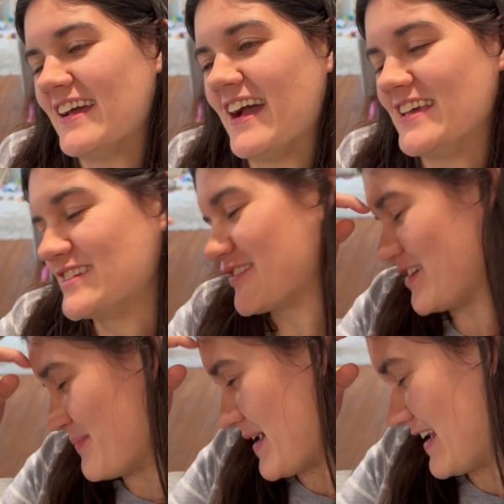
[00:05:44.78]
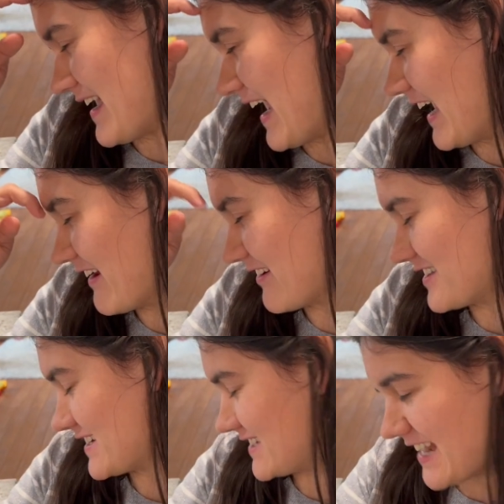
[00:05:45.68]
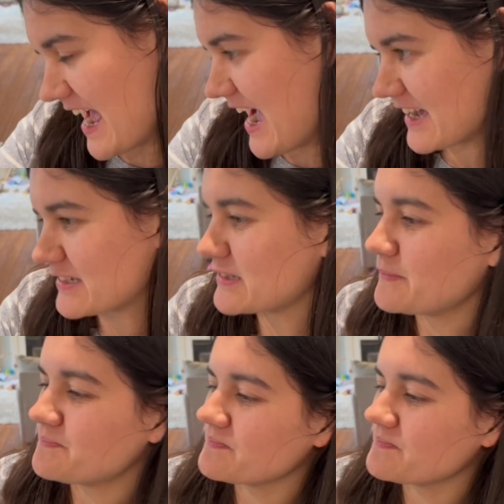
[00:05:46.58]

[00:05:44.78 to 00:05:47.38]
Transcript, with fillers: ice cream at night or just snacks.